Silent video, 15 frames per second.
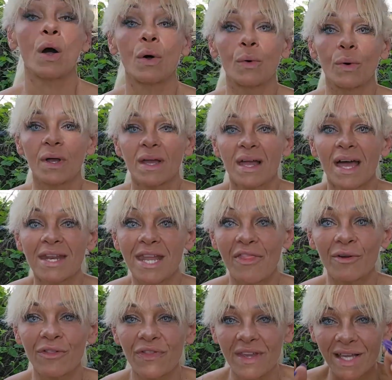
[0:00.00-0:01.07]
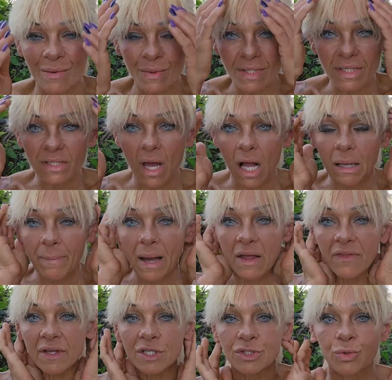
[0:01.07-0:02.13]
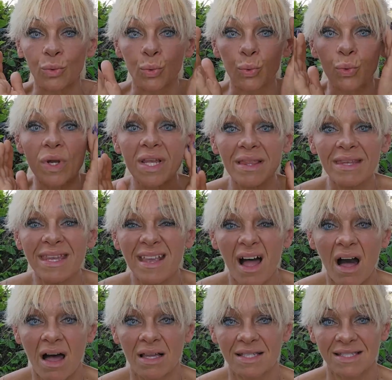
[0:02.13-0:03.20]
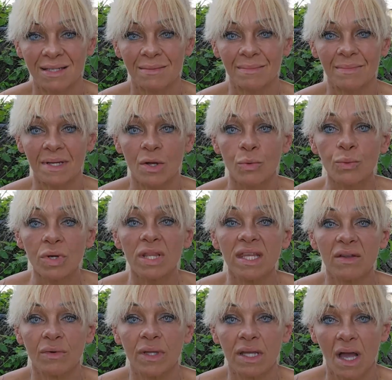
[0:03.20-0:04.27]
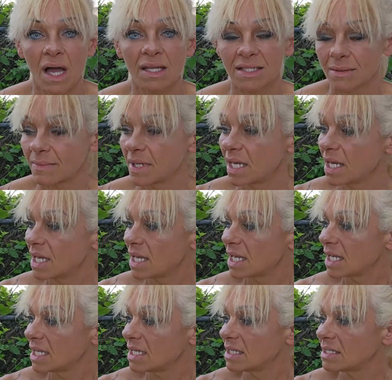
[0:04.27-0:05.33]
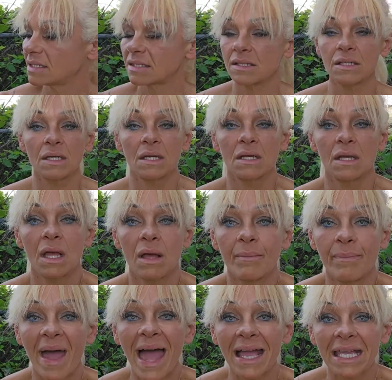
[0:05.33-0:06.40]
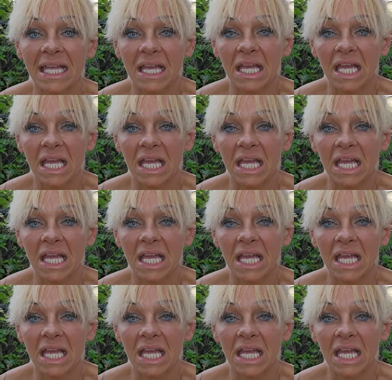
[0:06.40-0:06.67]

Oh, another thing I wanted to talk about that is really awesome, really awesome, is back